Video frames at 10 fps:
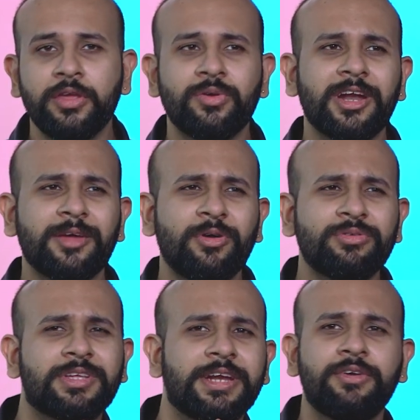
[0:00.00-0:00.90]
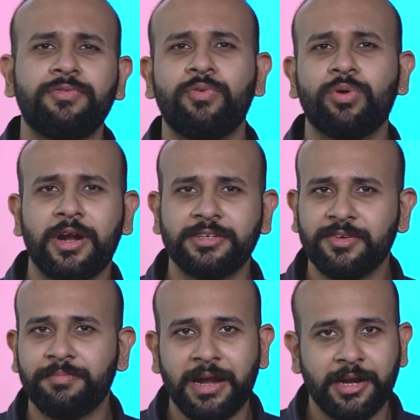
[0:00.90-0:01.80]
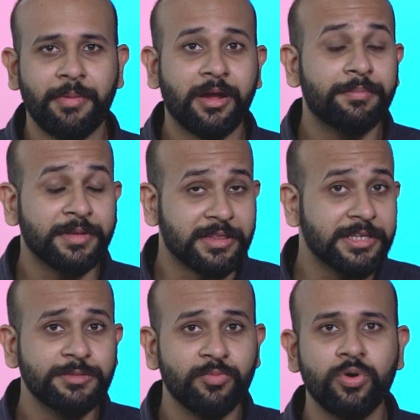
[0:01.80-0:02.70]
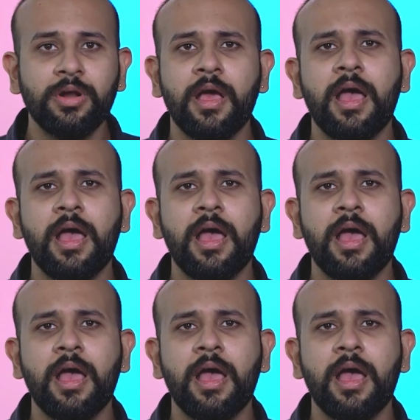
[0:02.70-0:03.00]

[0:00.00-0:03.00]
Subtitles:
You get about 3 to 4 hours of battery backup in this mode,